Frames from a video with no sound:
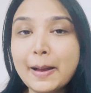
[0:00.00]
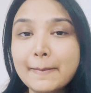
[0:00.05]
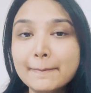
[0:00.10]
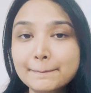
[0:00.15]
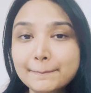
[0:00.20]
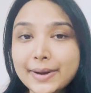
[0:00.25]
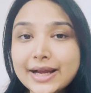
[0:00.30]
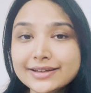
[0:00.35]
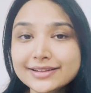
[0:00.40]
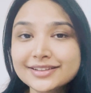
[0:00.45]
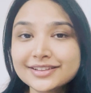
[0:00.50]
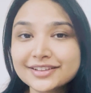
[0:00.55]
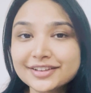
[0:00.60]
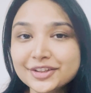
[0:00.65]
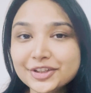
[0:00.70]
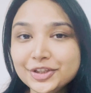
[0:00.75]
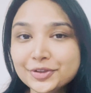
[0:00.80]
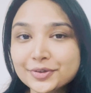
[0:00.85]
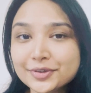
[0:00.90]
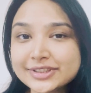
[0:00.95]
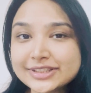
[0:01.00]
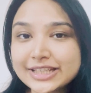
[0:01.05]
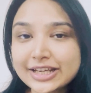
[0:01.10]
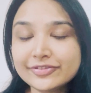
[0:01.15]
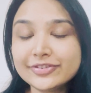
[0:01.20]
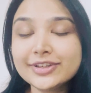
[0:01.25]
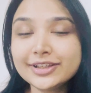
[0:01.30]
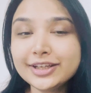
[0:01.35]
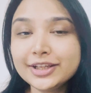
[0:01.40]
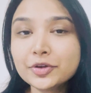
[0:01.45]
But you're
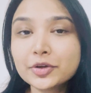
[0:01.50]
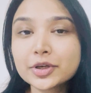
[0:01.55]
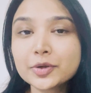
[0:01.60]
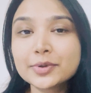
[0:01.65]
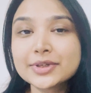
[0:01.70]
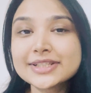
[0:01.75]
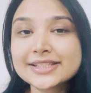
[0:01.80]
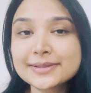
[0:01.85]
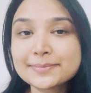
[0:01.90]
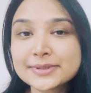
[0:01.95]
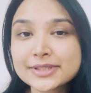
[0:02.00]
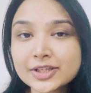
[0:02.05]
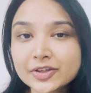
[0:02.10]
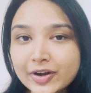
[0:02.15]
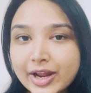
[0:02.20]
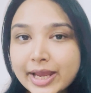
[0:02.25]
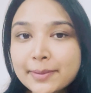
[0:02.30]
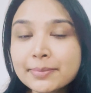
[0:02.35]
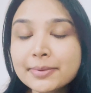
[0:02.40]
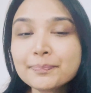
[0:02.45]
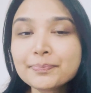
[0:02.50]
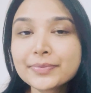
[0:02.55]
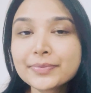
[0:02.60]
definitely going to want to subscribe,